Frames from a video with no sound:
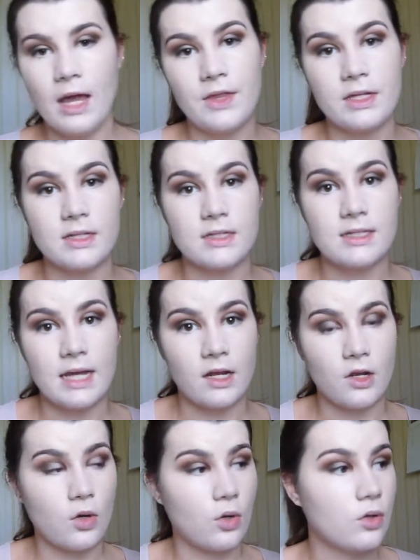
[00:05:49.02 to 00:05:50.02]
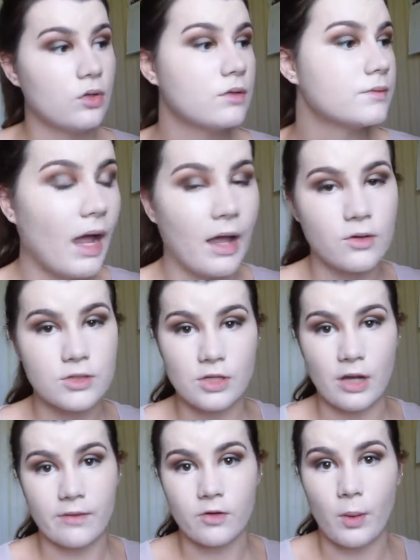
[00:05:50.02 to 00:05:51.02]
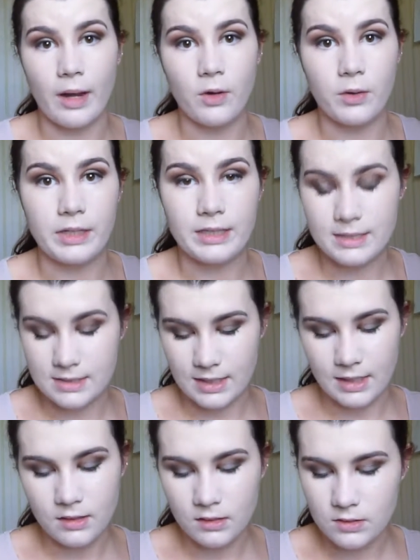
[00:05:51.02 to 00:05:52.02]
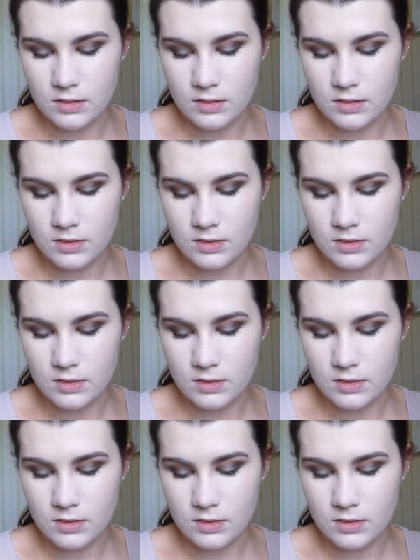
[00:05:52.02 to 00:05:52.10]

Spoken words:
And then just set it all. I also have quite oily skin,